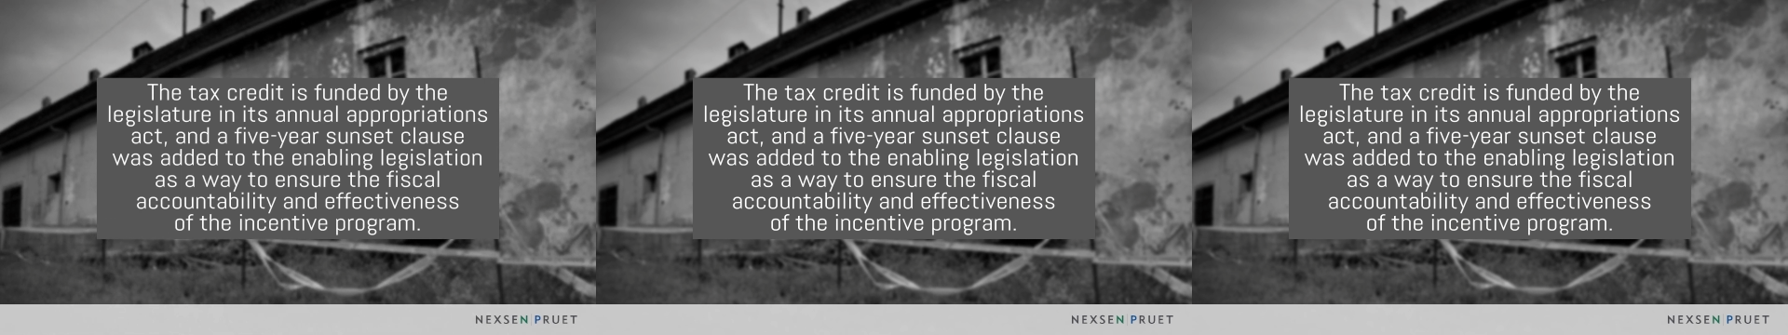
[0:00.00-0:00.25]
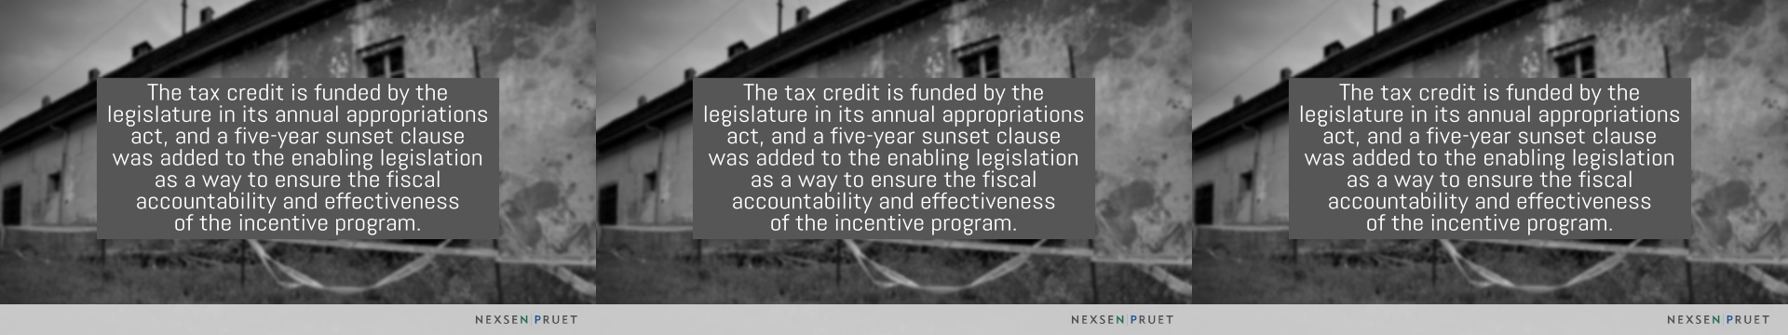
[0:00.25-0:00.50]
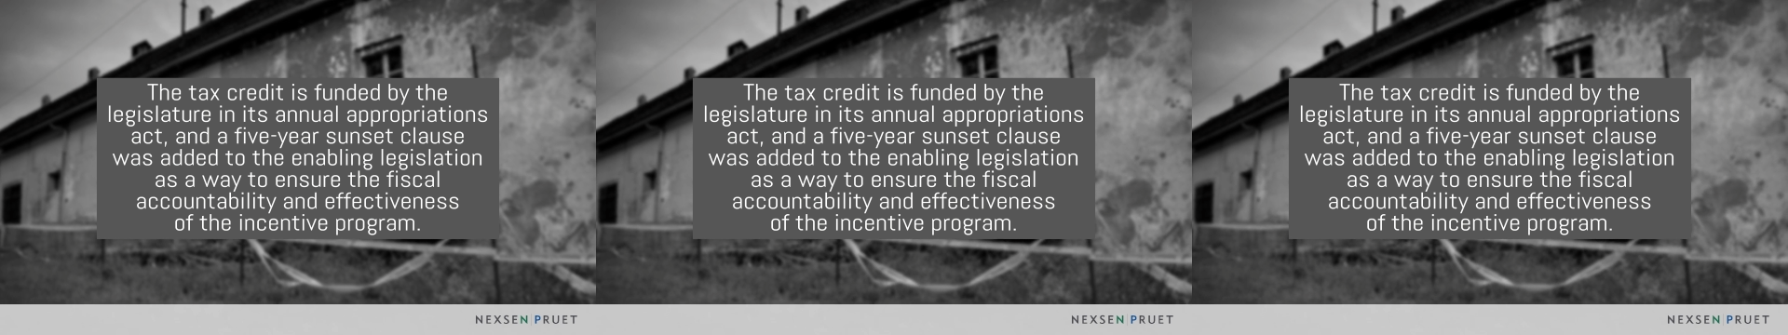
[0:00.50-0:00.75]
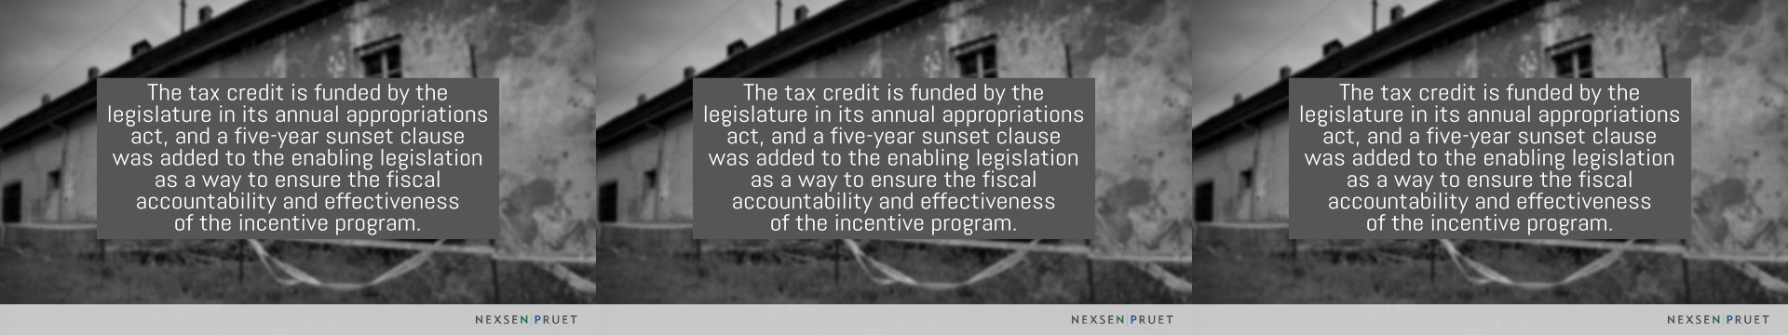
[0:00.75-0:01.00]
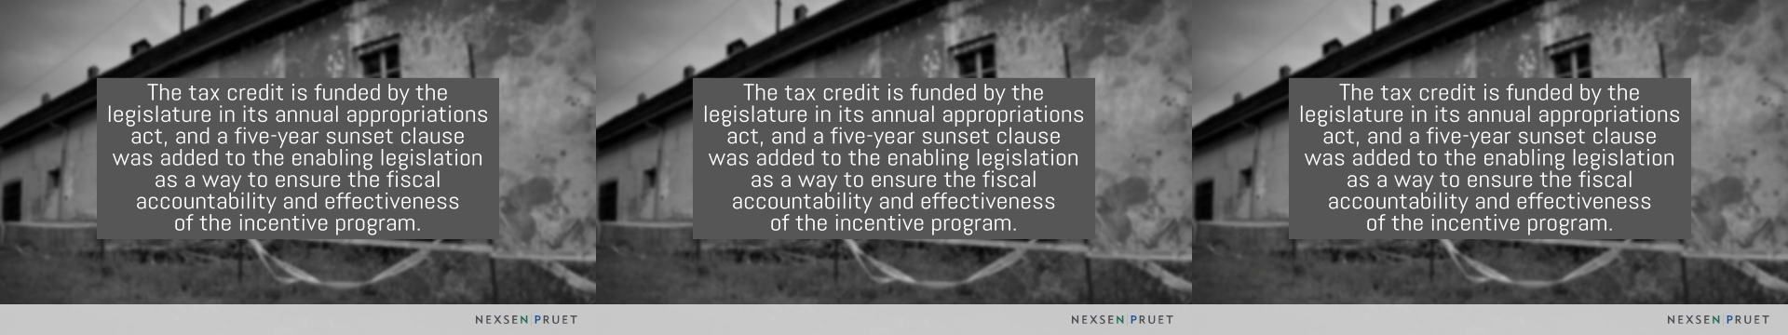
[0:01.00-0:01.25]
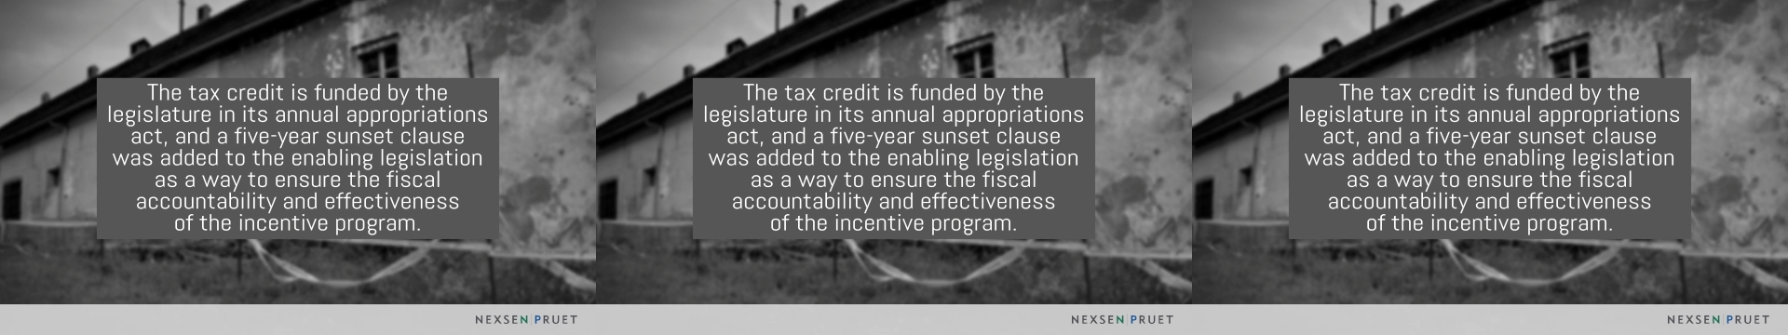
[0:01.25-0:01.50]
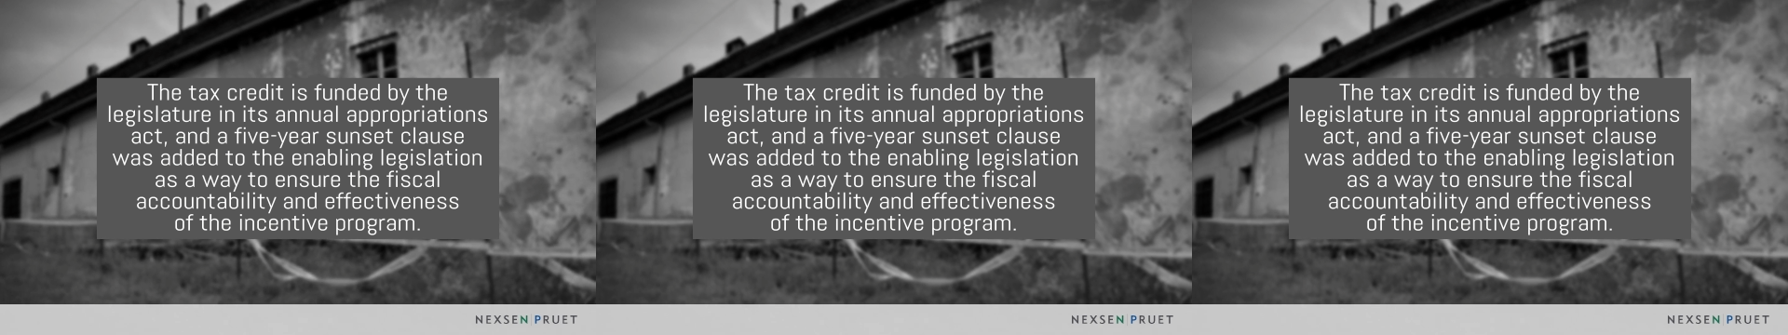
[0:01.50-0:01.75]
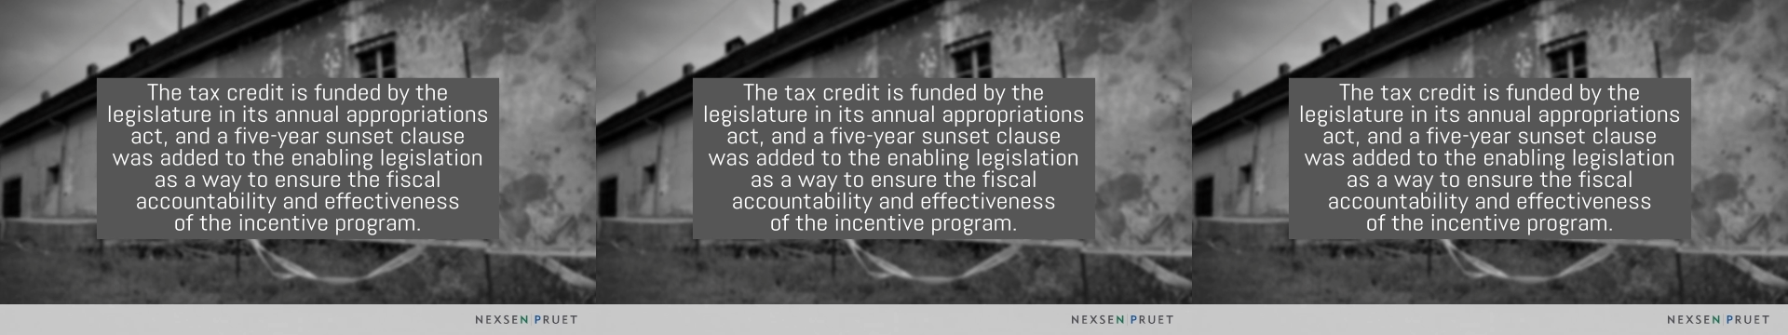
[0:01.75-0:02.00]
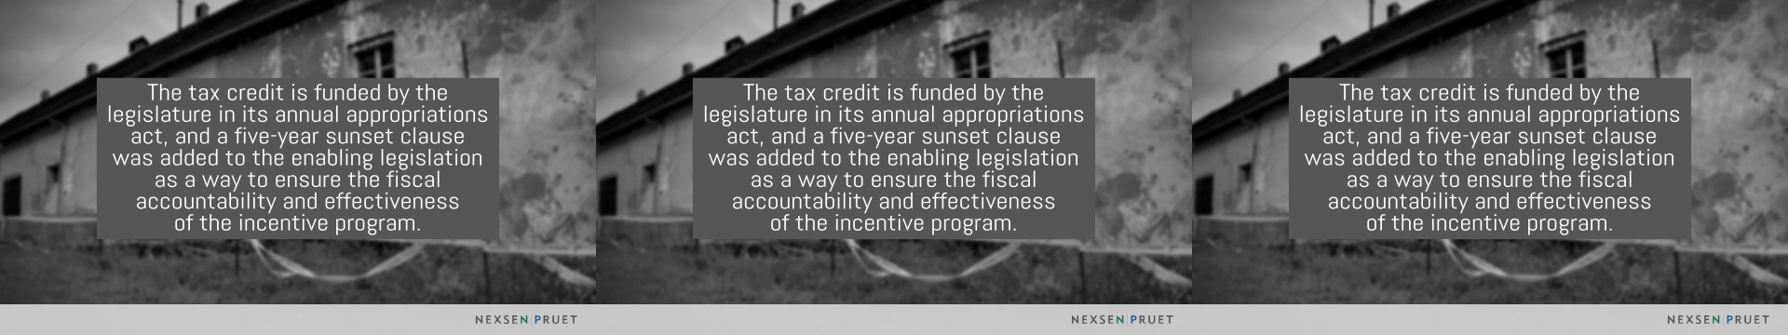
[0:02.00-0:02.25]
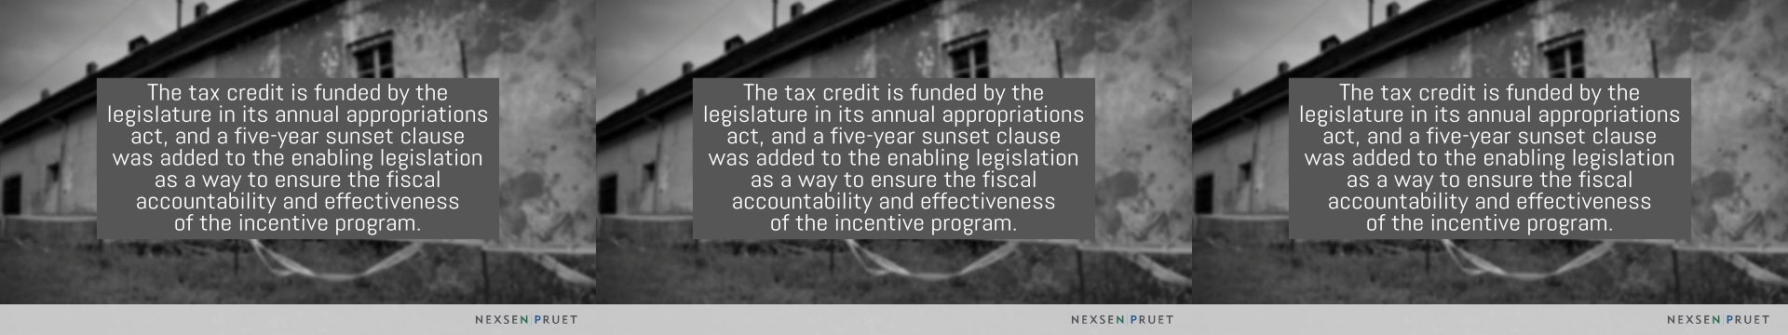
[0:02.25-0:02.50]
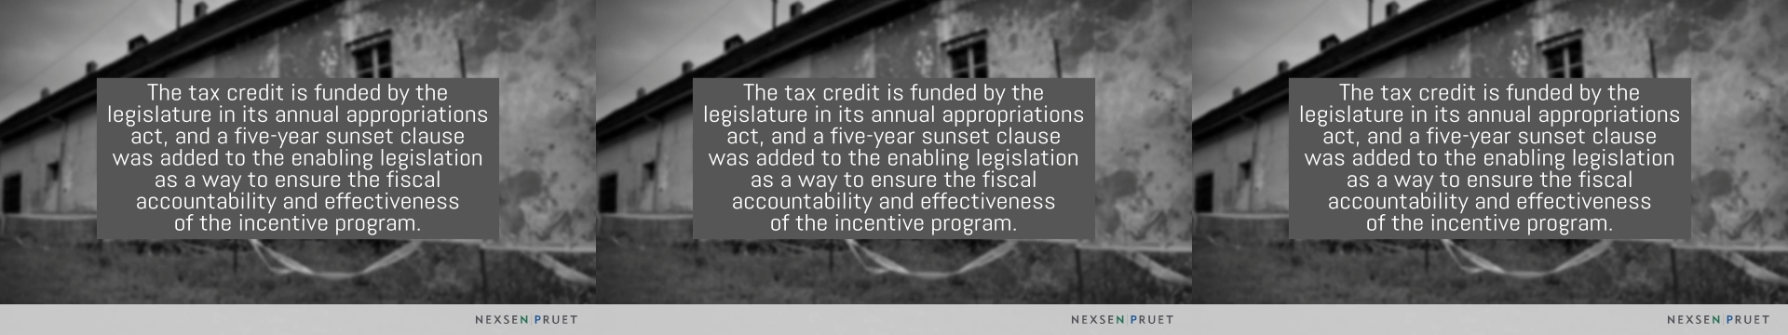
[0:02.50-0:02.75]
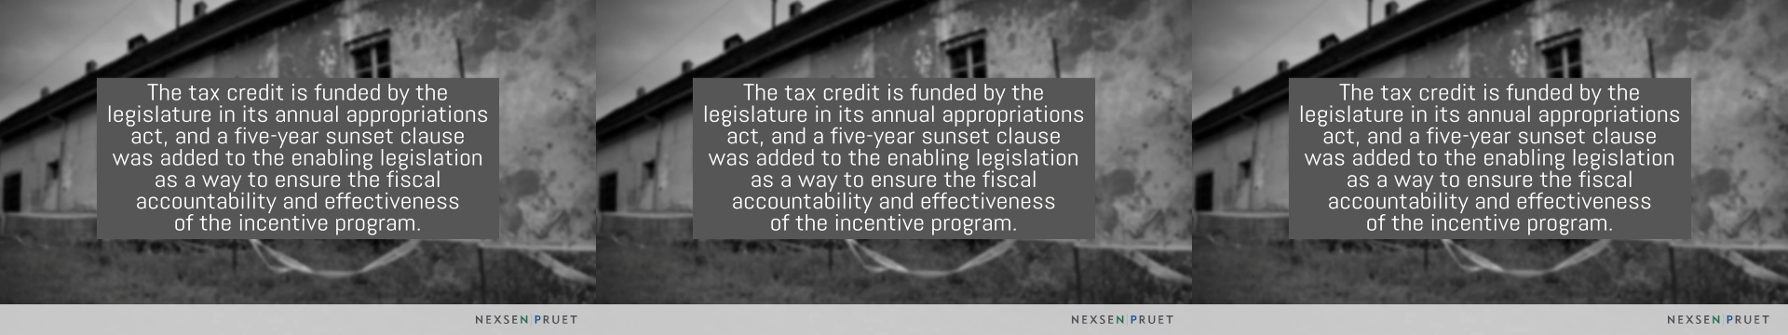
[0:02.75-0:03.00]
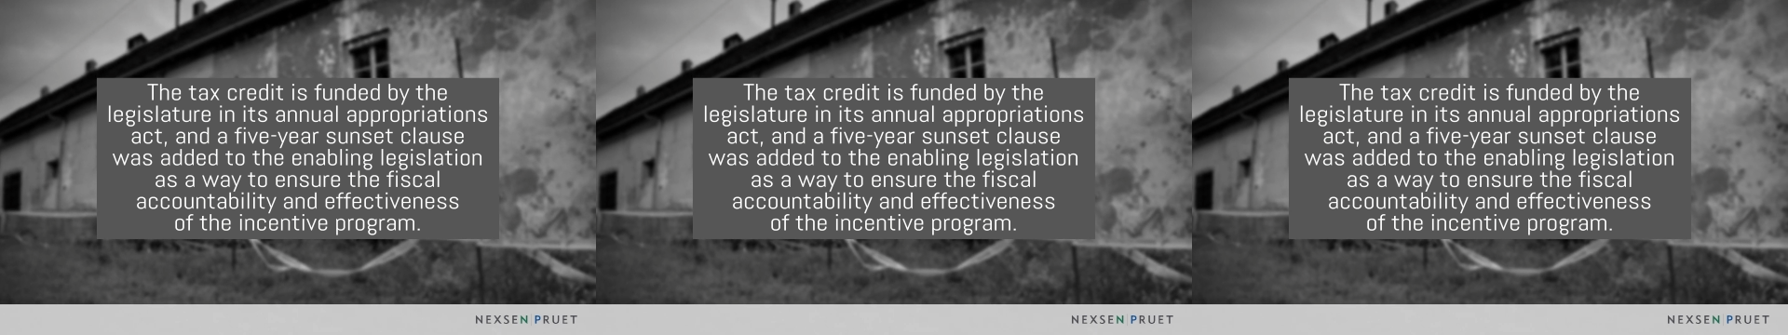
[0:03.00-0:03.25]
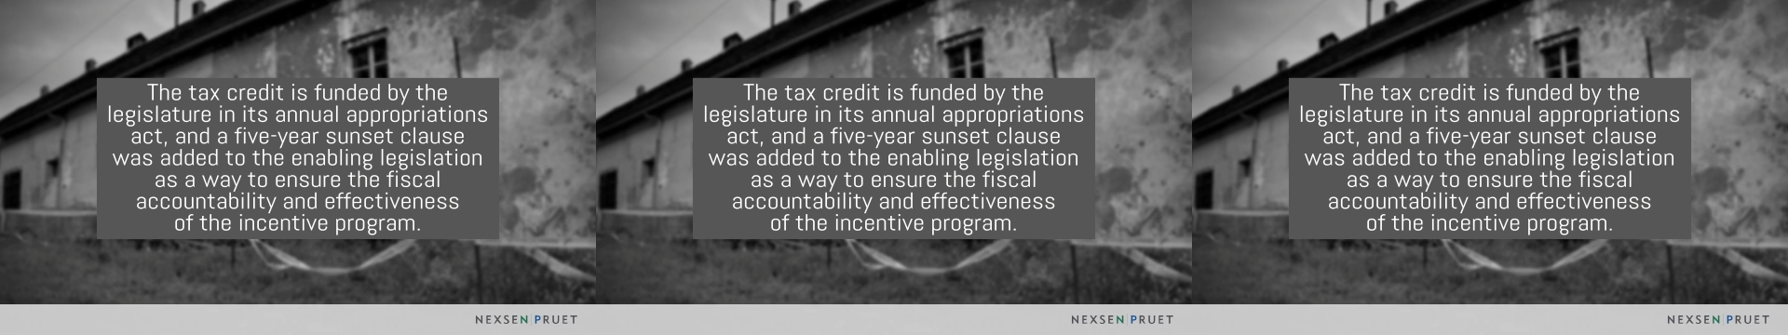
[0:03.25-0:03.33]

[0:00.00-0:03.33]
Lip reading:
[unreadable: no face in view]